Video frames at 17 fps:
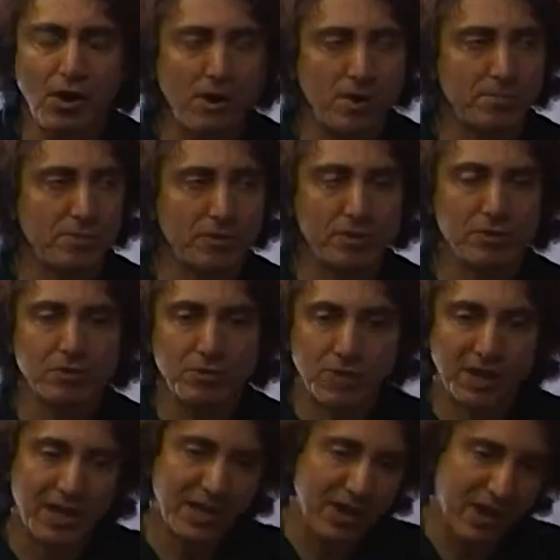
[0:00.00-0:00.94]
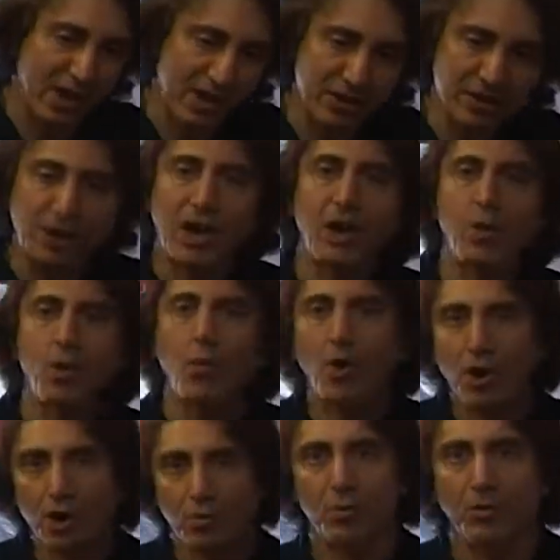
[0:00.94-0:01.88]
carbs. You, you cannot, you got to
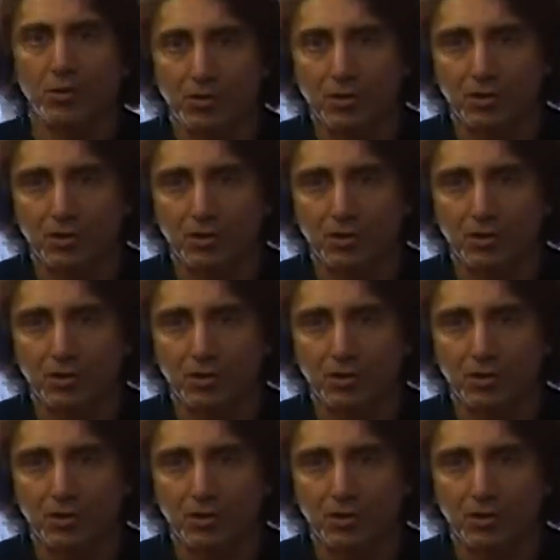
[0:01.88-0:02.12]
work